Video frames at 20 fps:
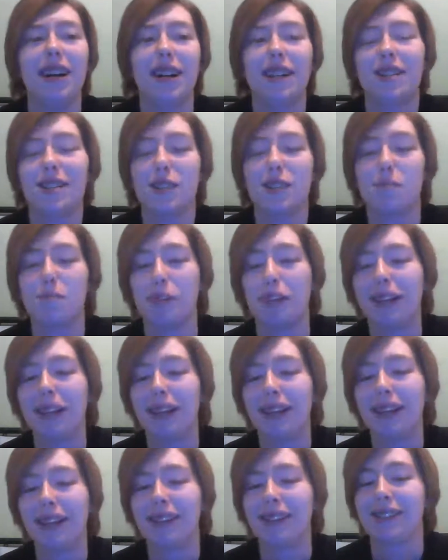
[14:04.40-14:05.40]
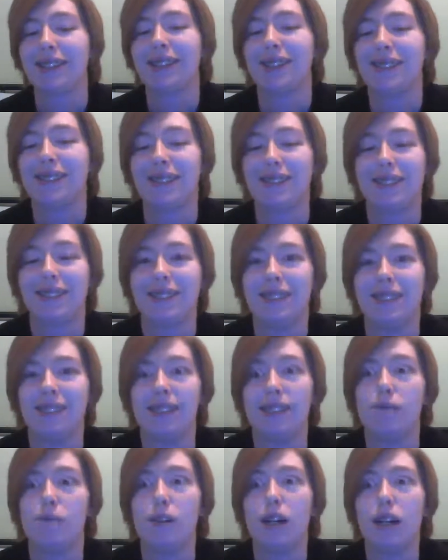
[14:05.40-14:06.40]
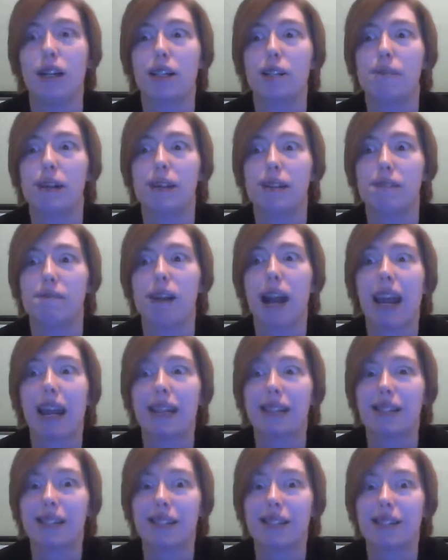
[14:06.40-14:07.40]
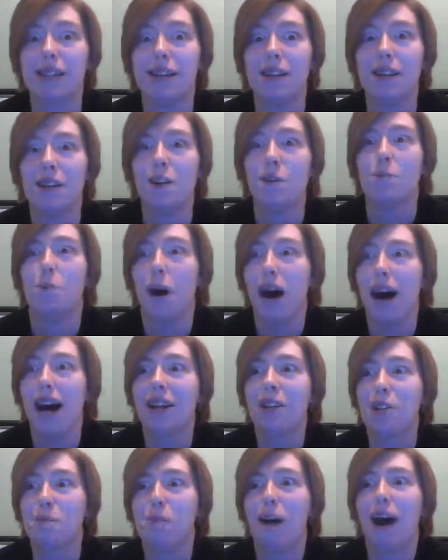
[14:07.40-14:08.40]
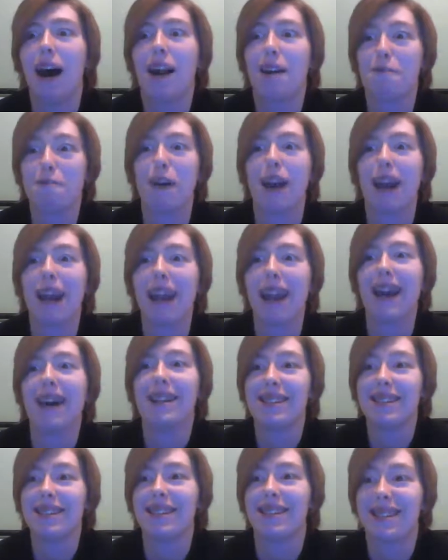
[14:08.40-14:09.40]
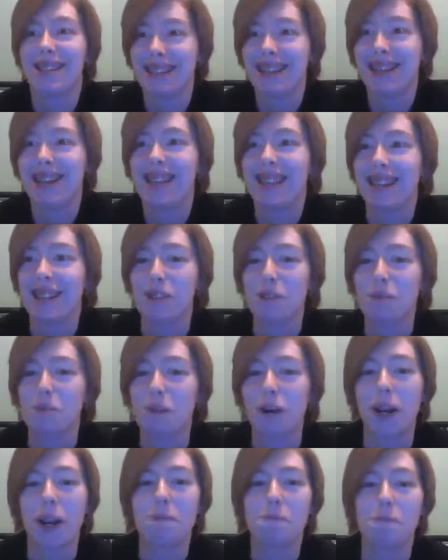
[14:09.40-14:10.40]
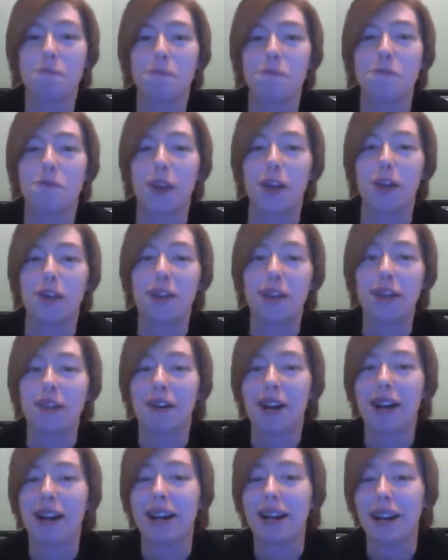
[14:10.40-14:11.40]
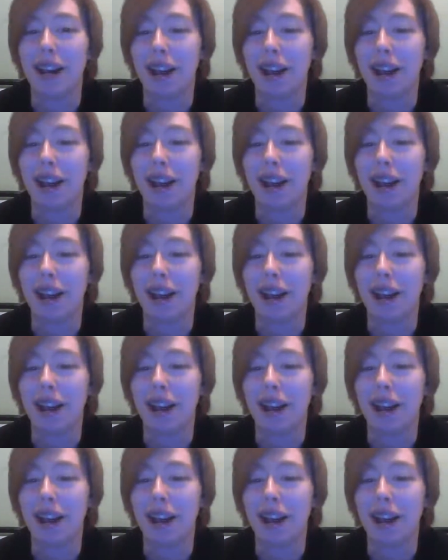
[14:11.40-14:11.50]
I'd just be like, watch my rants. Watch my rants. This is what I'm feeling right